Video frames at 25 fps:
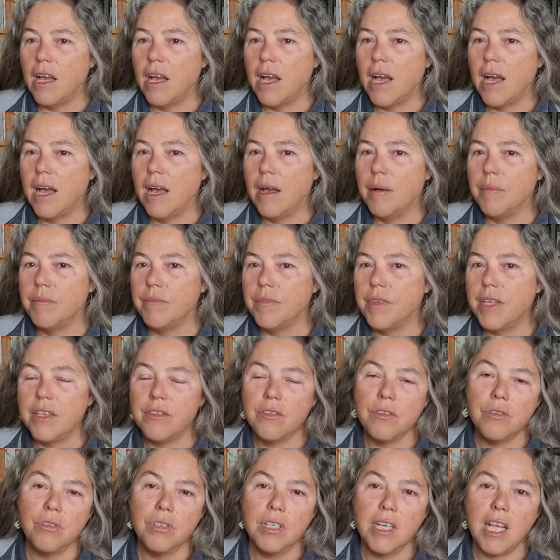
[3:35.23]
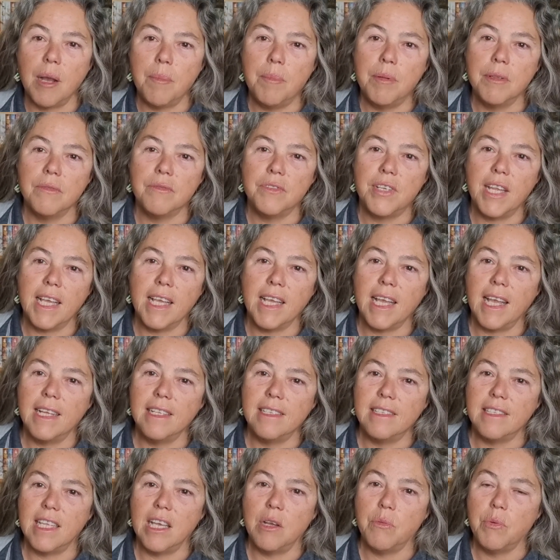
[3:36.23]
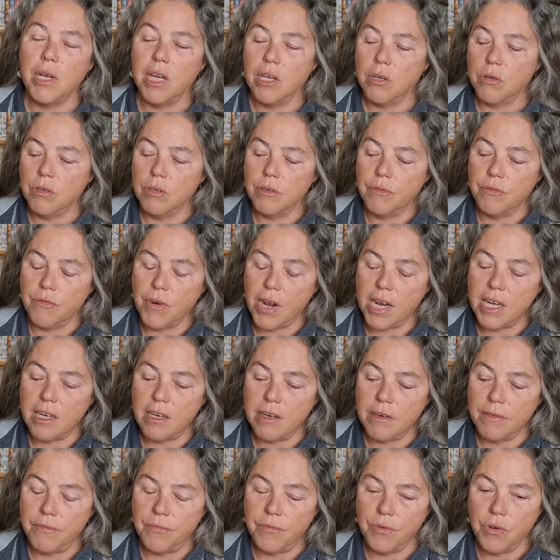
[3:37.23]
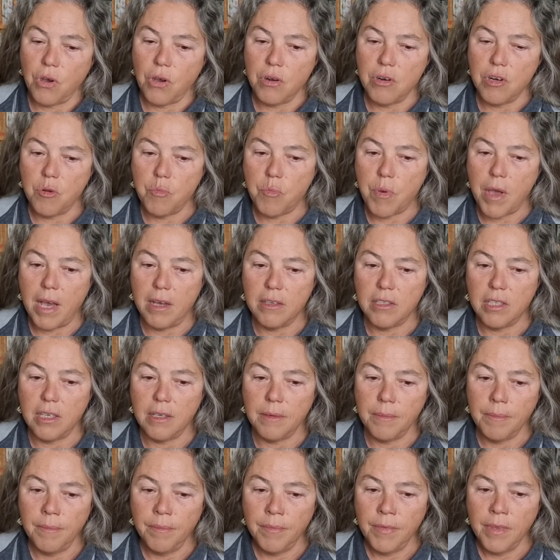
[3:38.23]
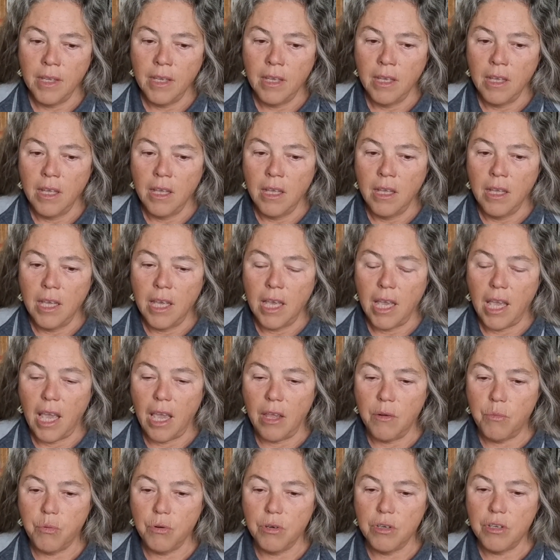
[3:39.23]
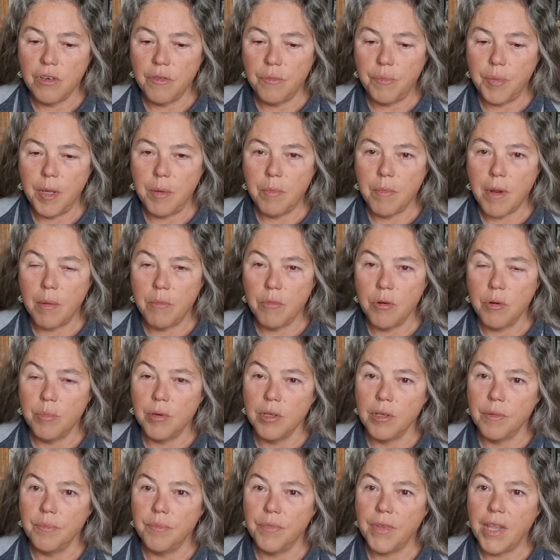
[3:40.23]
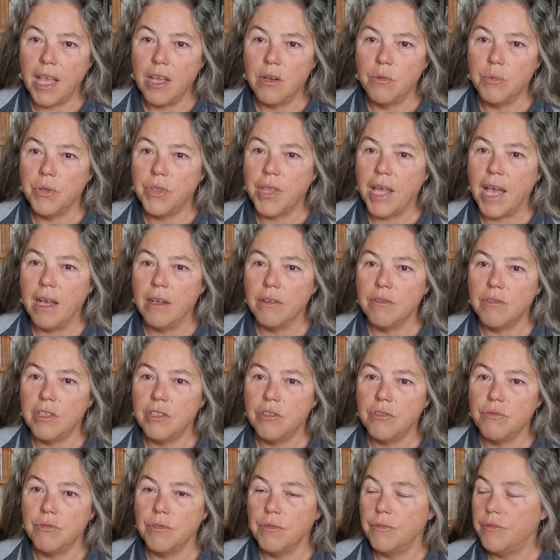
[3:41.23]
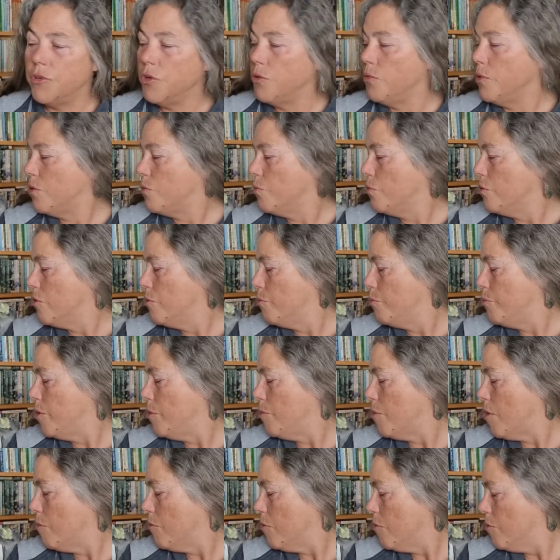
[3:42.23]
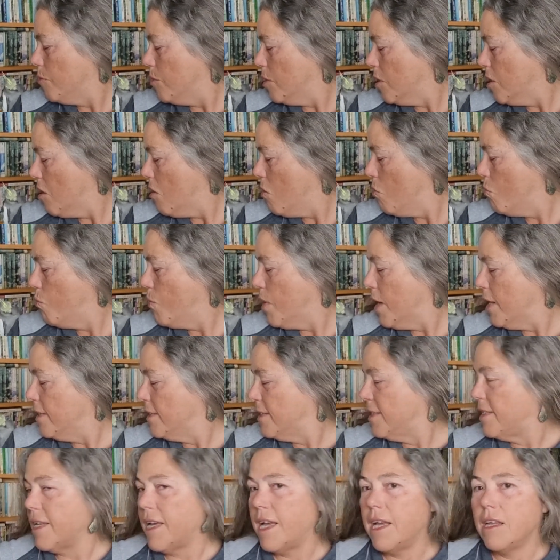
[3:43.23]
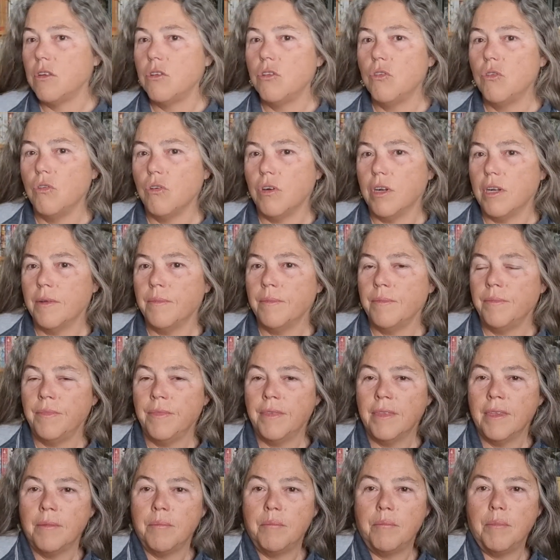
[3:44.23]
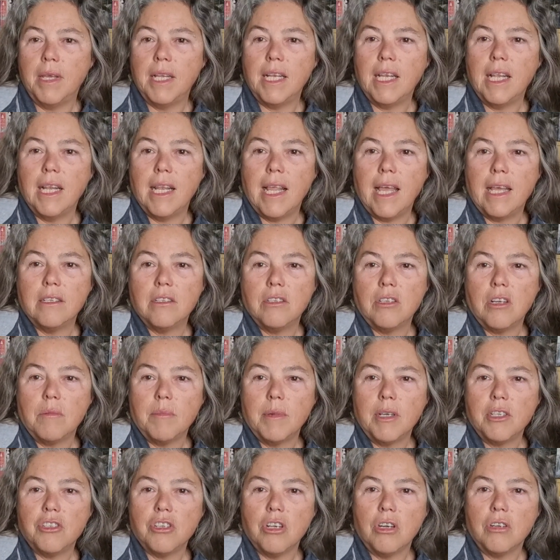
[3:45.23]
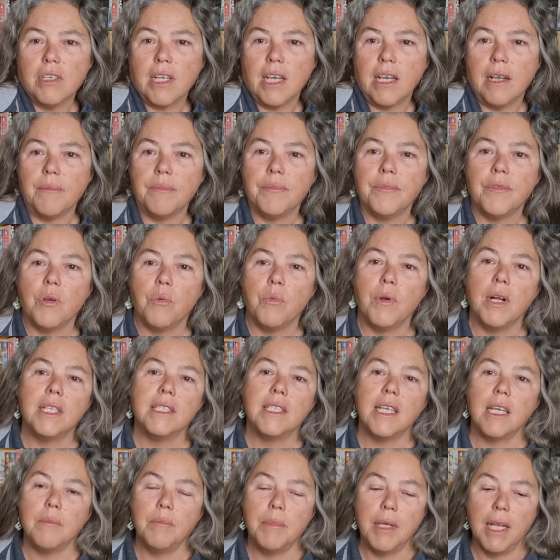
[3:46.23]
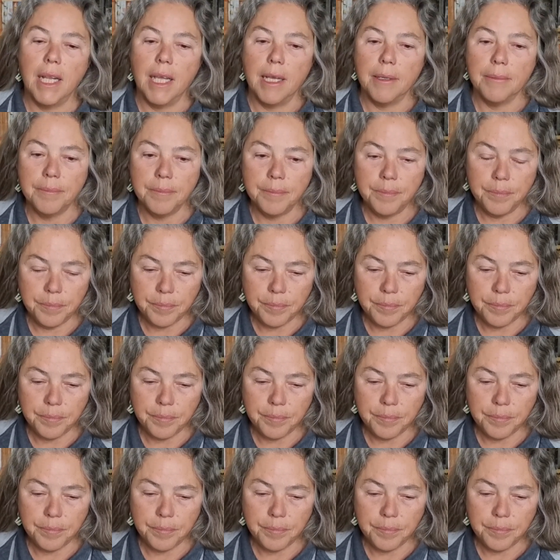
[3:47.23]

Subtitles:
There's a good couple of decades there where I could have read it and forgotten about it. It wouldn't have been memorable. And without this review, it wouldn't be memorable. Oh, well done. Look. Miller landed on my shoulder. Well done, Miller.